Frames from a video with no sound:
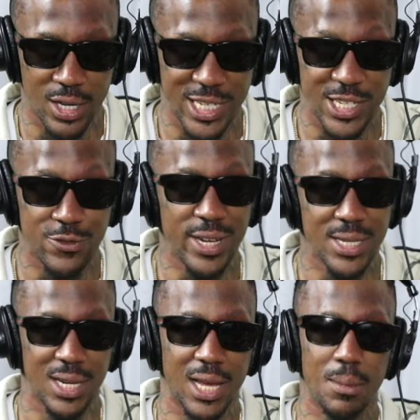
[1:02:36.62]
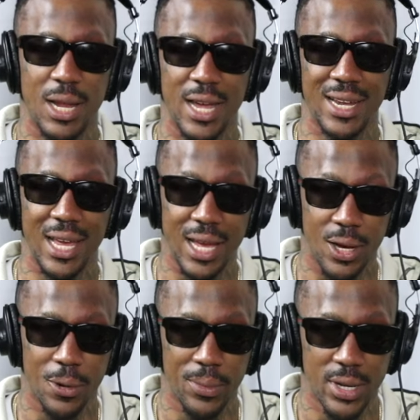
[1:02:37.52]
Just recently, I'm like,
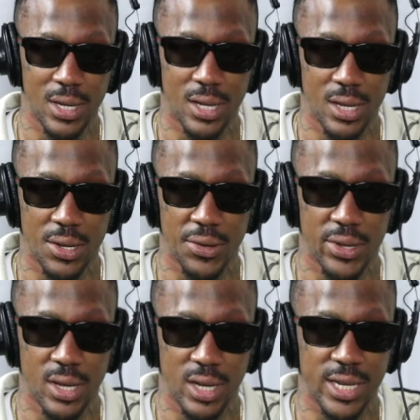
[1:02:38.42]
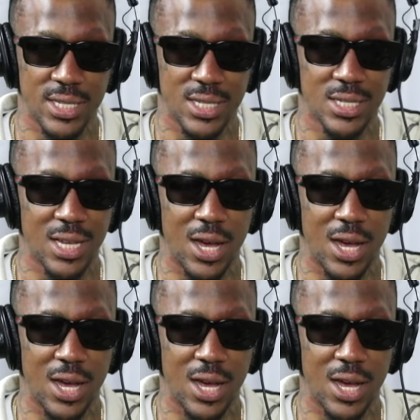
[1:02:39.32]
damn. Cause